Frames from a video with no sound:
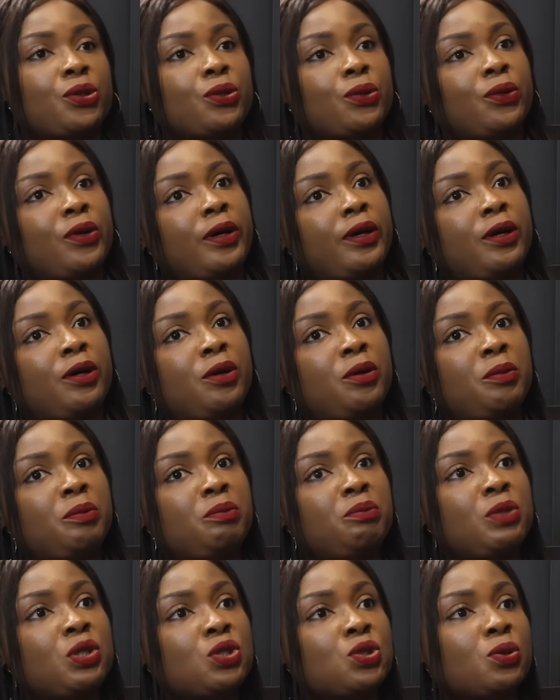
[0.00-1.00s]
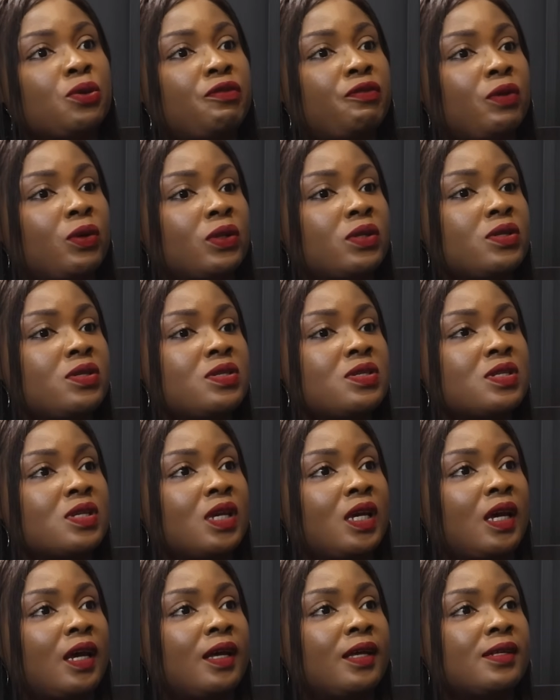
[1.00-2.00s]
Mutual funds,
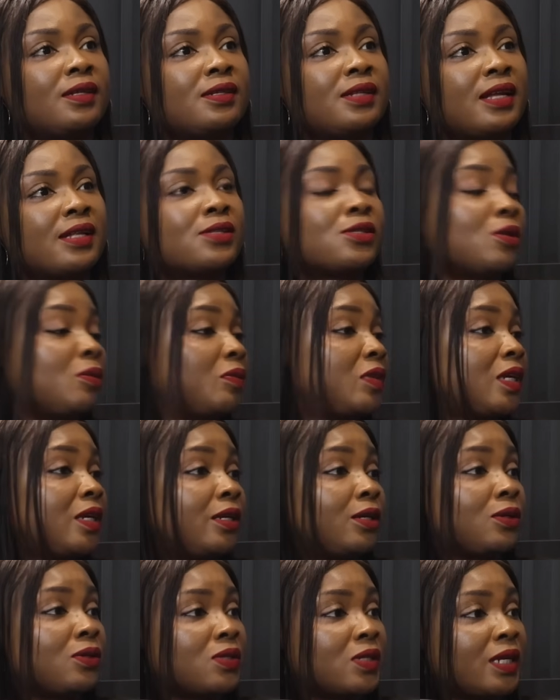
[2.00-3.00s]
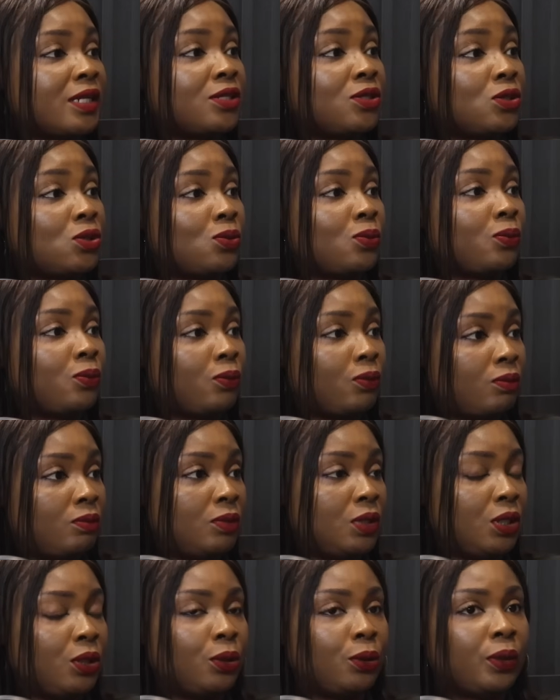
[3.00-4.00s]
that's something else that,
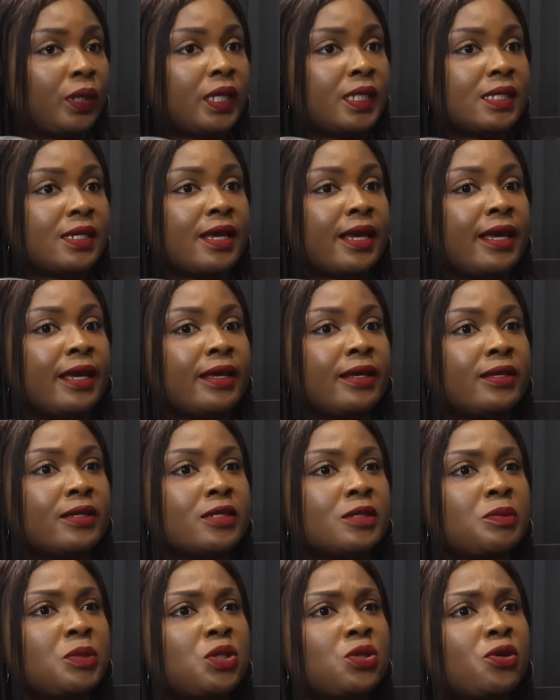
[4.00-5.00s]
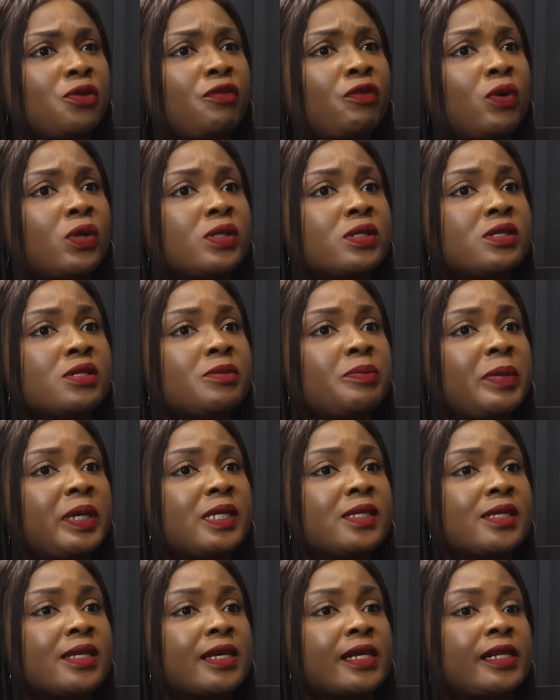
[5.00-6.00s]
it is. Mutual funds is
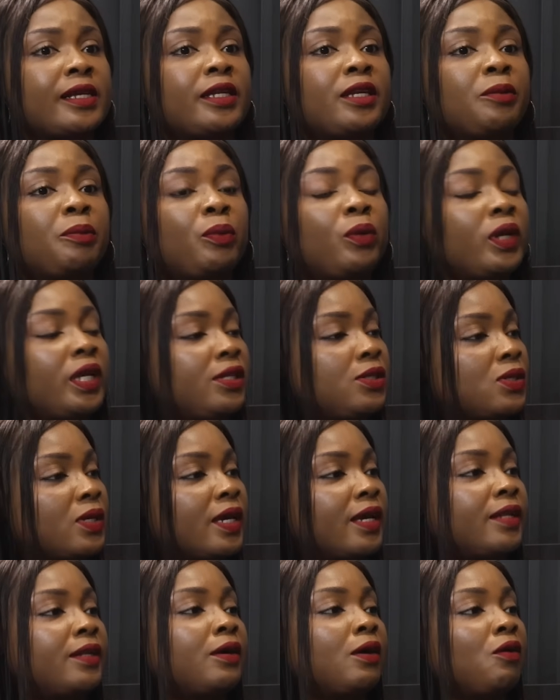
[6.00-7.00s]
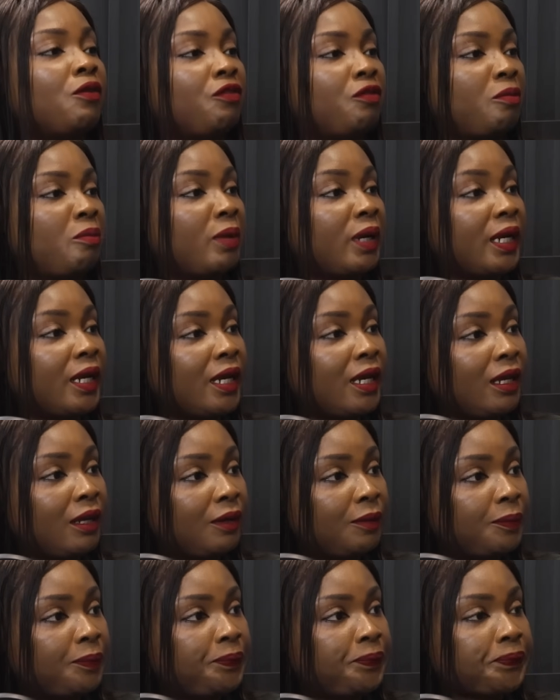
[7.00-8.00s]
basically the pulling together of money
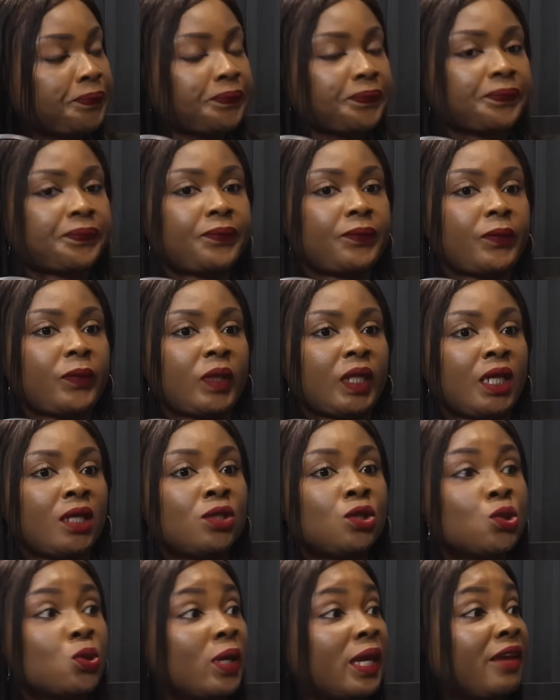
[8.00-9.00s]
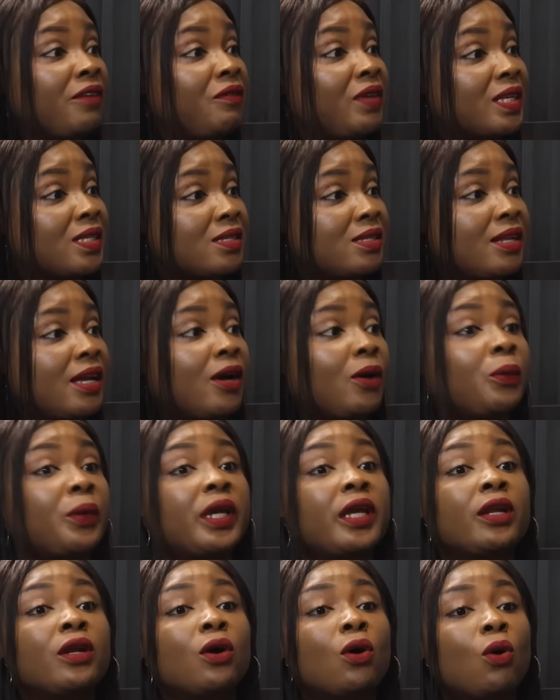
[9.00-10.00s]
to invest now
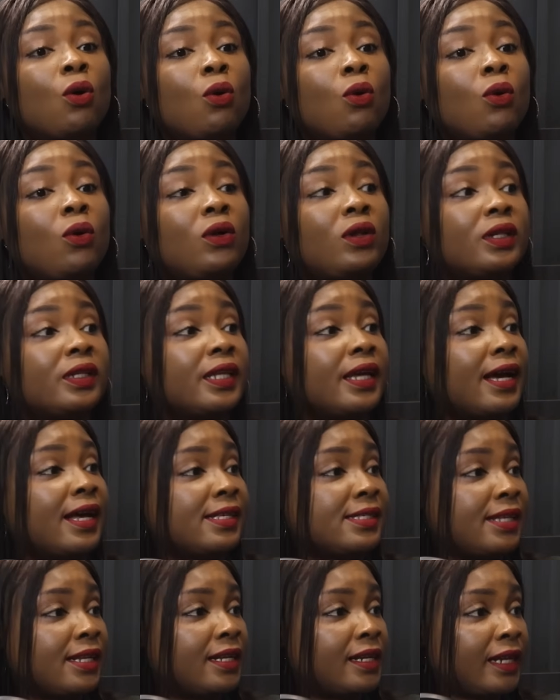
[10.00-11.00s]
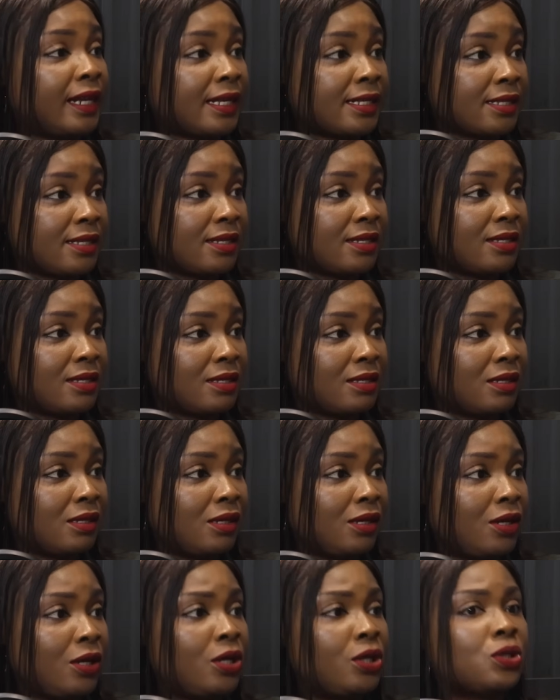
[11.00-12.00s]
in all the asset classes.
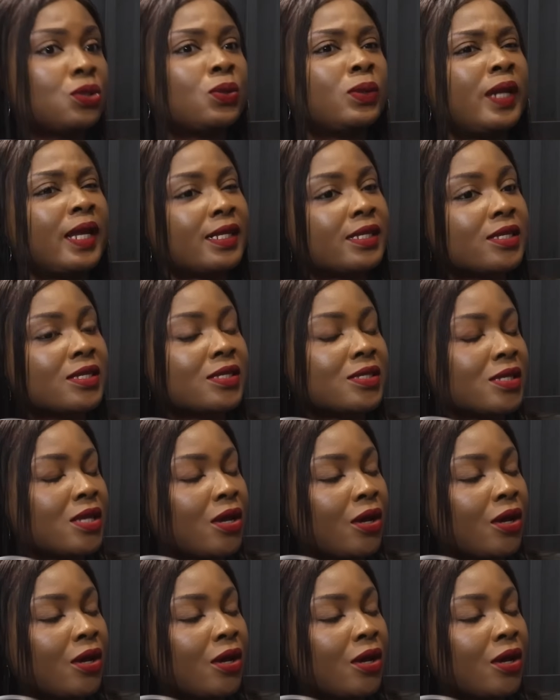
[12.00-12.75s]
So that is